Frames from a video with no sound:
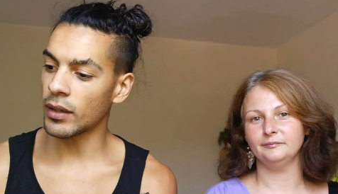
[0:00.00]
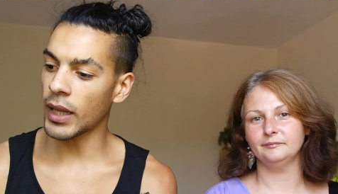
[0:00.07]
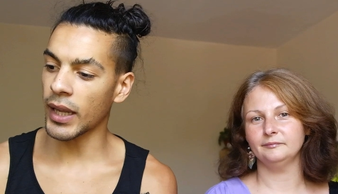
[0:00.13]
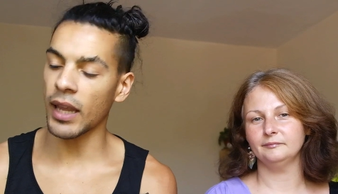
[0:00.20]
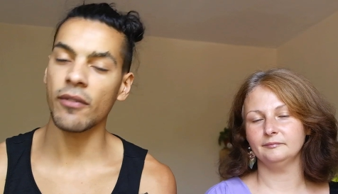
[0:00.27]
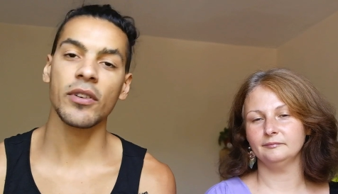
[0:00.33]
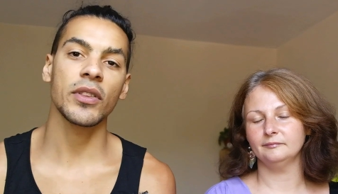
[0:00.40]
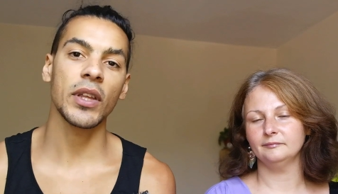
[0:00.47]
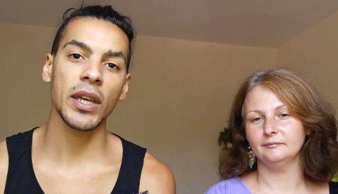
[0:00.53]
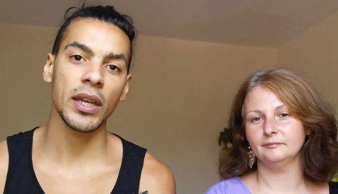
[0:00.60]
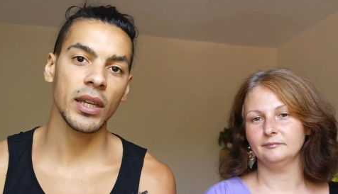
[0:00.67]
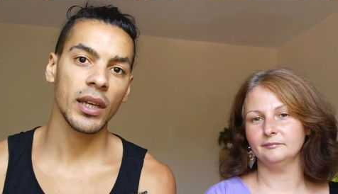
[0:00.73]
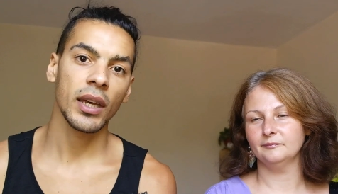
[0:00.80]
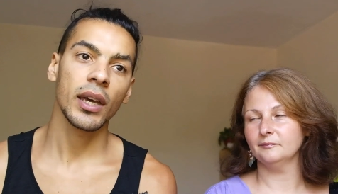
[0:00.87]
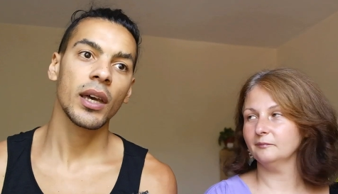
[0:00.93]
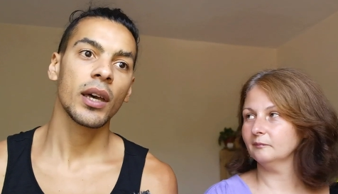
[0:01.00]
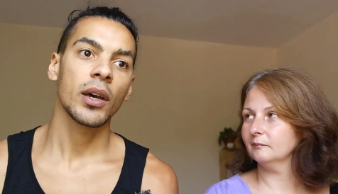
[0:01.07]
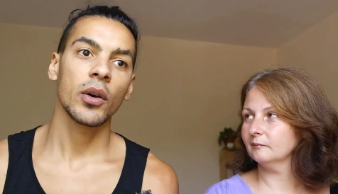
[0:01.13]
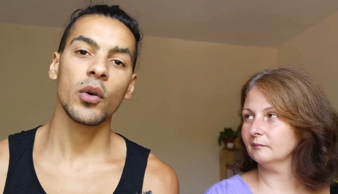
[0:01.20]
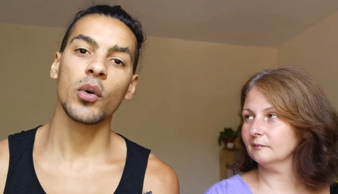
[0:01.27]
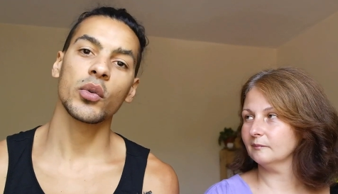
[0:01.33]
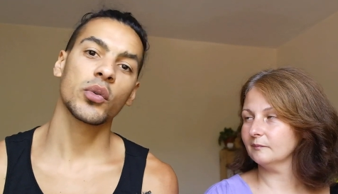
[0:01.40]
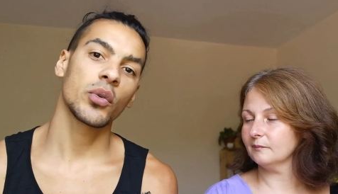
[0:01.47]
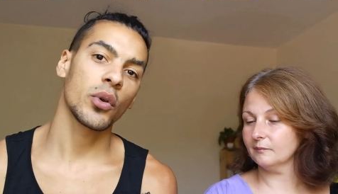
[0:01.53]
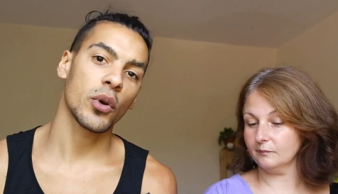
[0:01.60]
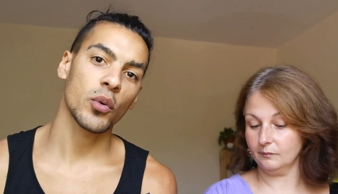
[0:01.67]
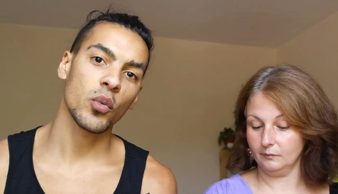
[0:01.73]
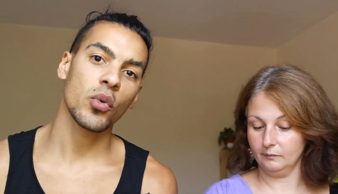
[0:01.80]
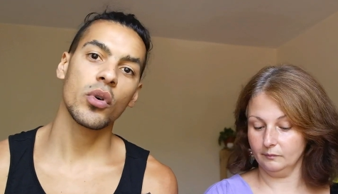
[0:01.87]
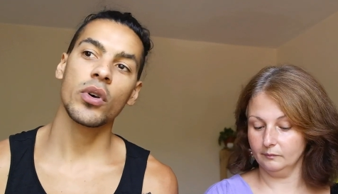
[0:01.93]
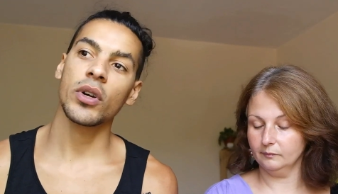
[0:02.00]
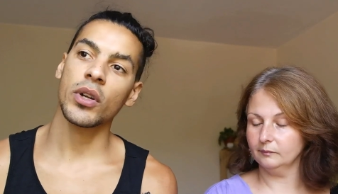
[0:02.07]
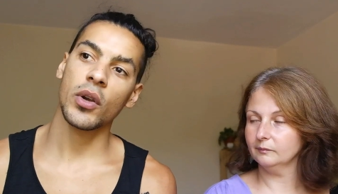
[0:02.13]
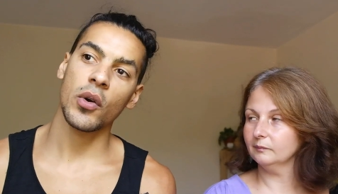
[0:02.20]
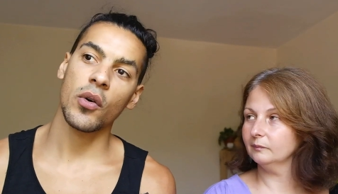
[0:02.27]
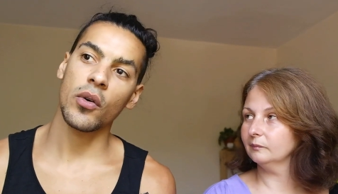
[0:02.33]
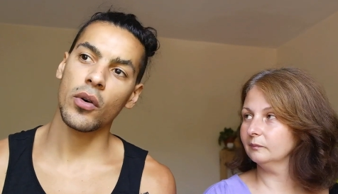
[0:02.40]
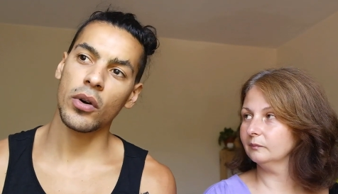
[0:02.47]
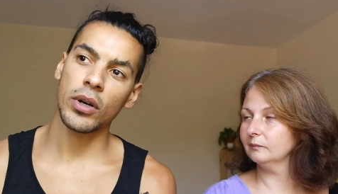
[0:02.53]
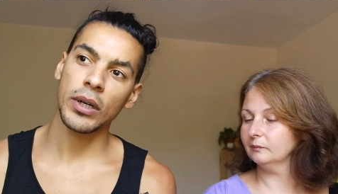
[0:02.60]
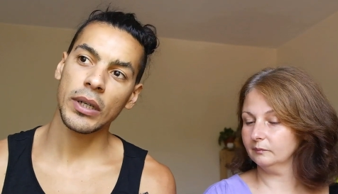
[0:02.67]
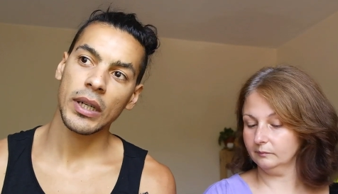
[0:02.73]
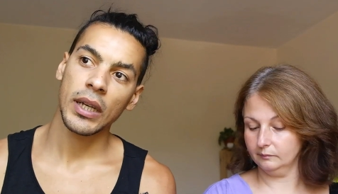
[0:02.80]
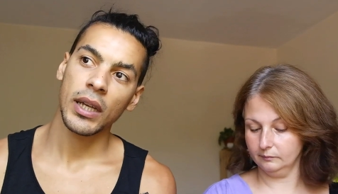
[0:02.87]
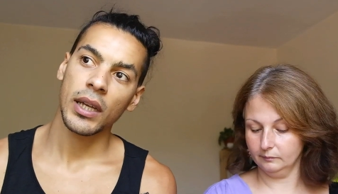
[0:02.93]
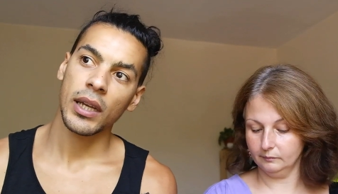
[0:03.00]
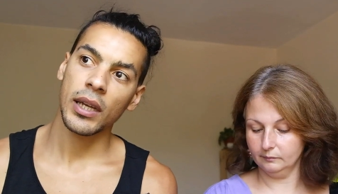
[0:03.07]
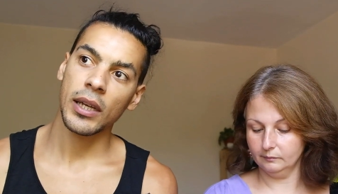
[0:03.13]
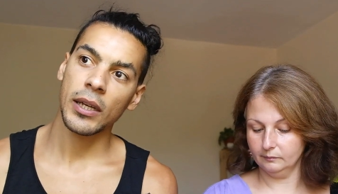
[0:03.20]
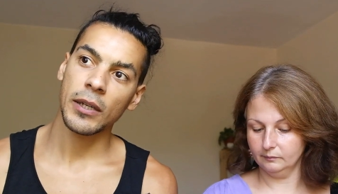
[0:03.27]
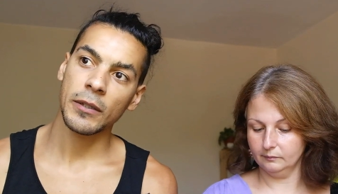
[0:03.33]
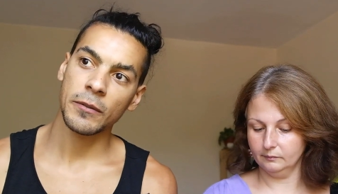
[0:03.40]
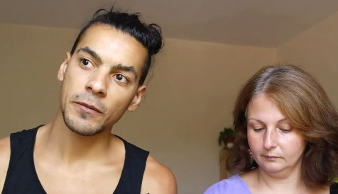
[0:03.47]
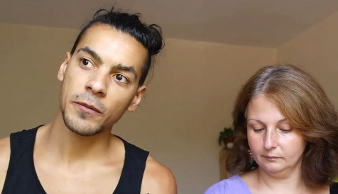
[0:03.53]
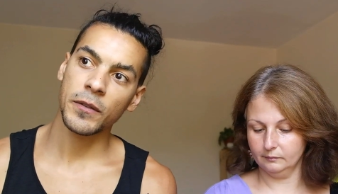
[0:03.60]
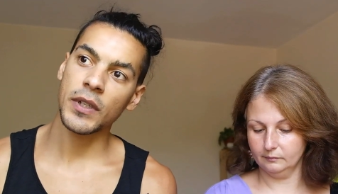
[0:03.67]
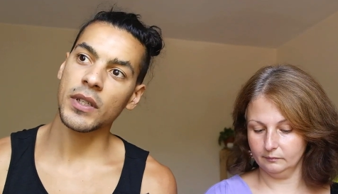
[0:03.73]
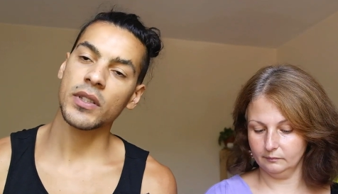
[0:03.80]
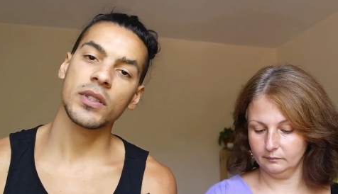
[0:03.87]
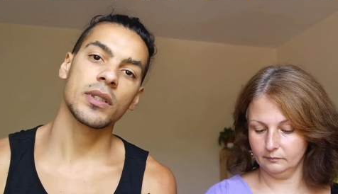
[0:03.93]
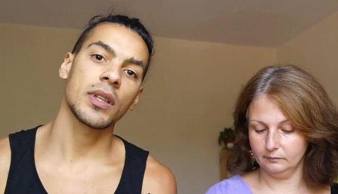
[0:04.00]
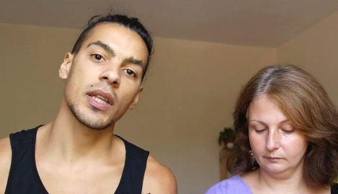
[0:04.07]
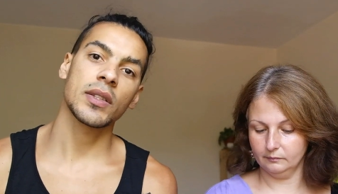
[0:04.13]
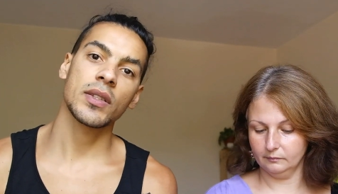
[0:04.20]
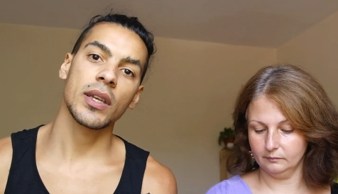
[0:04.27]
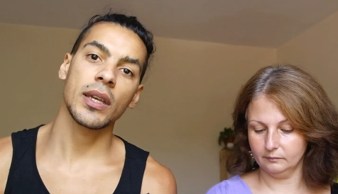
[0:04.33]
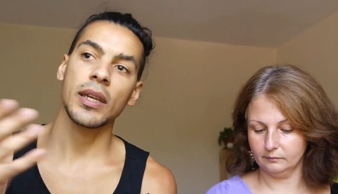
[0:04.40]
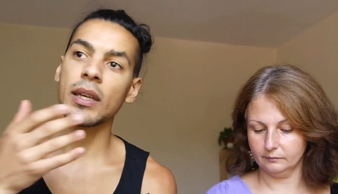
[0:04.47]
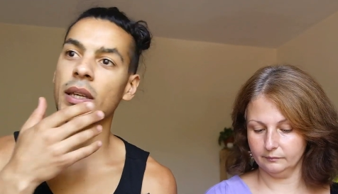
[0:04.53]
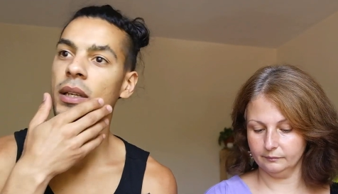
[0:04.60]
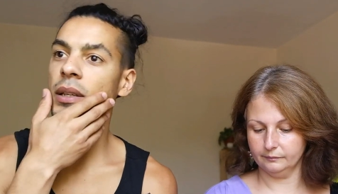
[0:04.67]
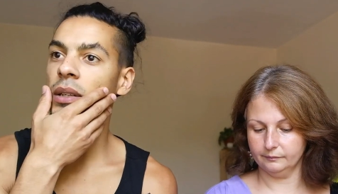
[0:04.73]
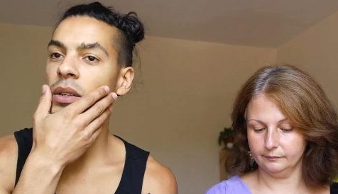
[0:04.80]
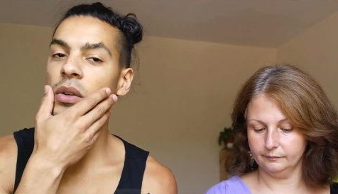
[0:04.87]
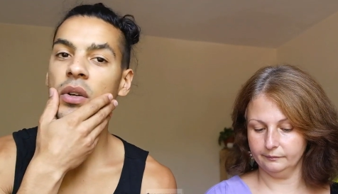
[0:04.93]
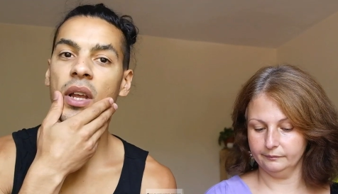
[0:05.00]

Speaker 1: like every day go to your work or uh, fix, let's say, your